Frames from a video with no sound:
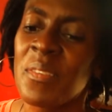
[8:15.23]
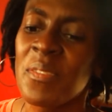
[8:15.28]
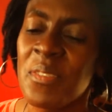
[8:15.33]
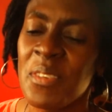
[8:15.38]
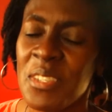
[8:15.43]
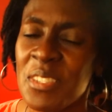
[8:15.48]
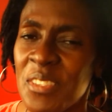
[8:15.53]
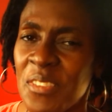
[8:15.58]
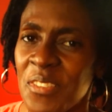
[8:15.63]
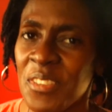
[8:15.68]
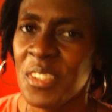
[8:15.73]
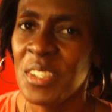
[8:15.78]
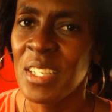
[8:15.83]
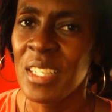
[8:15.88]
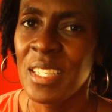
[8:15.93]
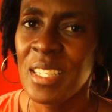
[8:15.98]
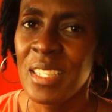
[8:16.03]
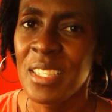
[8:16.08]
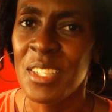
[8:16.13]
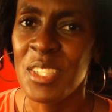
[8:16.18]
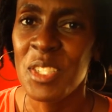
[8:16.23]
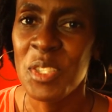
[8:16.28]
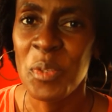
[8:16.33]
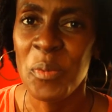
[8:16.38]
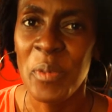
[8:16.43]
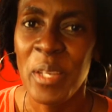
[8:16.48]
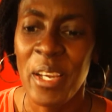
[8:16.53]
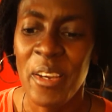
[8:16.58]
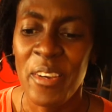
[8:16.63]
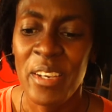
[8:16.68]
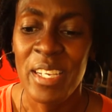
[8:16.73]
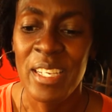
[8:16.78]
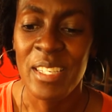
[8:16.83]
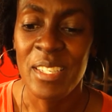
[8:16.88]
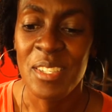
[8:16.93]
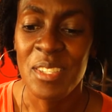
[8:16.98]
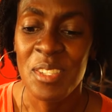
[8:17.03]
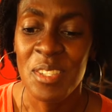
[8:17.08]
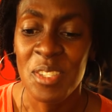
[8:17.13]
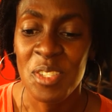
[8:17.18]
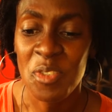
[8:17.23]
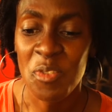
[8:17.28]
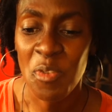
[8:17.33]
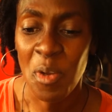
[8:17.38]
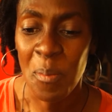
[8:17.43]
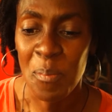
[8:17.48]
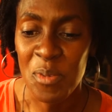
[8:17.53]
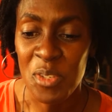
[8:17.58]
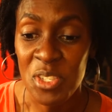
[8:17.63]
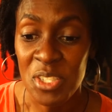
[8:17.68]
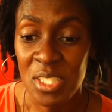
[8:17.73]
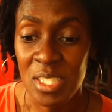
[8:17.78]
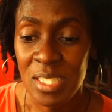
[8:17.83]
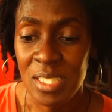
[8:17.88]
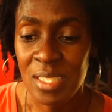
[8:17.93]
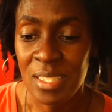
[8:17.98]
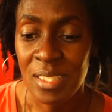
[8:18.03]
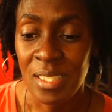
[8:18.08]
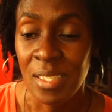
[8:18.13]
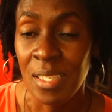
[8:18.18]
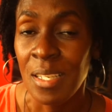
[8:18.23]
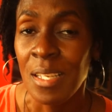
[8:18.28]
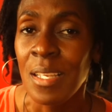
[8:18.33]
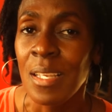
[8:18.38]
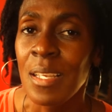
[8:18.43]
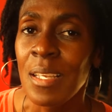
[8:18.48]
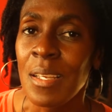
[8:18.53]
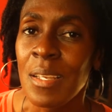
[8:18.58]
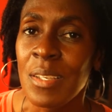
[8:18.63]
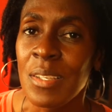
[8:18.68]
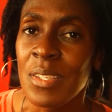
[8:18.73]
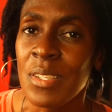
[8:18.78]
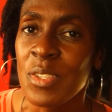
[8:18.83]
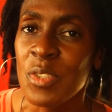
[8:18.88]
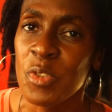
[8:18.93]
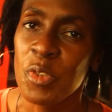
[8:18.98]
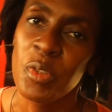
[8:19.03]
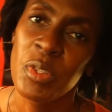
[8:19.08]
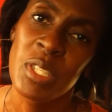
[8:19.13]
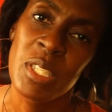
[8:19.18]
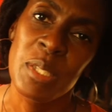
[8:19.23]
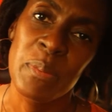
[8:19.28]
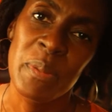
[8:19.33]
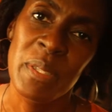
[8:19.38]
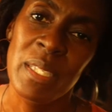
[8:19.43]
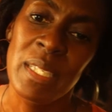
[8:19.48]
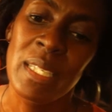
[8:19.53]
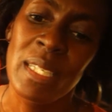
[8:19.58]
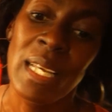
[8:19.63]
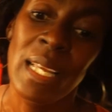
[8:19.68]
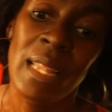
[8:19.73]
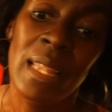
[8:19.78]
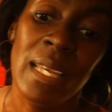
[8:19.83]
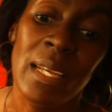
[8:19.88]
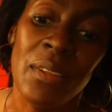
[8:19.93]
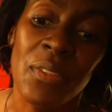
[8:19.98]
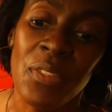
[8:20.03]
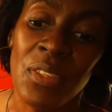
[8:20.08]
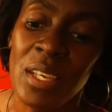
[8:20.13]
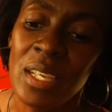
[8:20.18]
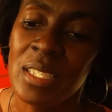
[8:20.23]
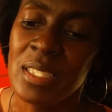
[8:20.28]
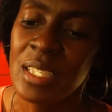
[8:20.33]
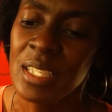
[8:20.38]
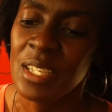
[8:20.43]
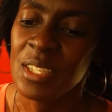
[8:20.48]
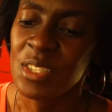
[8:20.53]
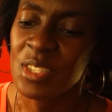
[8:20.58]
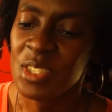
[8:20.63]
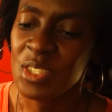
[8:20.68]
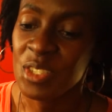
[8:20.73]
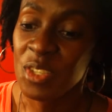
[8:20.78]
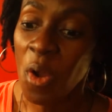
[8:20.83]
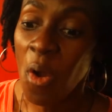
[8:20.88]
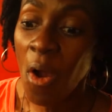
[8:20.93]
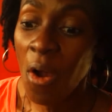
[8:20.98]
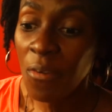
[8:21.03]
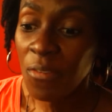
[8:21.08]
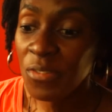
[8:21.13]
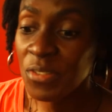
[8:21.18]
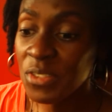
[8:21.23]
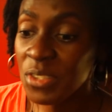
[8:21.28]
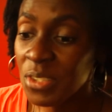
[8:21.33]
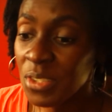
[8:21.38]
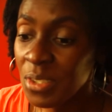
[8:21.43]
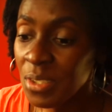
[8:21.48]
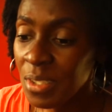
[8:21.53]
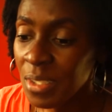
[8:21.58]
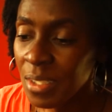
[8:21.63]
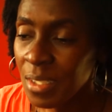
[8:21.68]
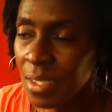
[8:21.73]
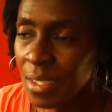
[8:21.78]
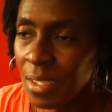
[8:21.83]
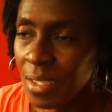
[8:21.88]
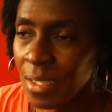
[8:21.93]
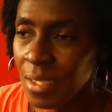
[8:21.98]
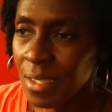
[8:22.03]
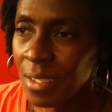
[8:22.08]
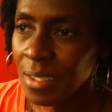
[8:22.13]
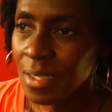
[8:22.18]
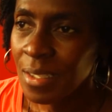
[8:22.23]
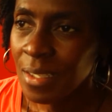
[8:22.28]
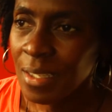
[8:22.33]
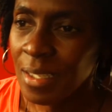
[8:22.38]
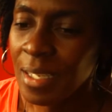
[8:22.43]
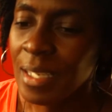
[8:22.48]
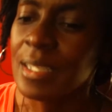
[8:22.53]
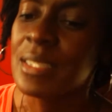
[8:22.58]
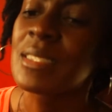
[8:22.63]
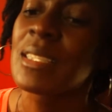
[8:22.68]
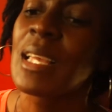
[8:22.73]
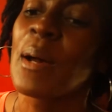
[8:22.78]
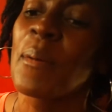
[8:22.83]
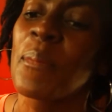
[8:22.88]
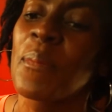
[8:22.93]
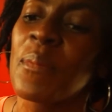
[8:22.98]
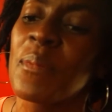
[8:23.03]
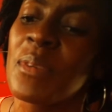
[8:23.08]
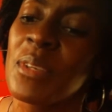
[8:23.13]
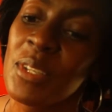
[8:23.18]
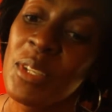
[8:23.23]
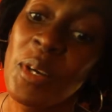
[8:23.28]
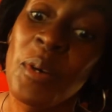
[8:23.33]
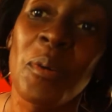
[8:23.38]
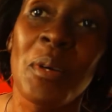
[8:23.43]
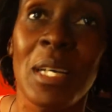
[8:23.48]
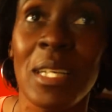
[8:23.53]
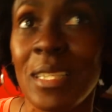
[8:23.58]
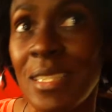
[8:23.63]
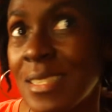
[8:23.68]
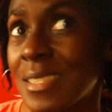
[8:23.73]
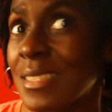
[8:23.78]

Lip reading: First of all, it looks very scrumptious. Truly speaking, I like things that are soft. Except, you know what,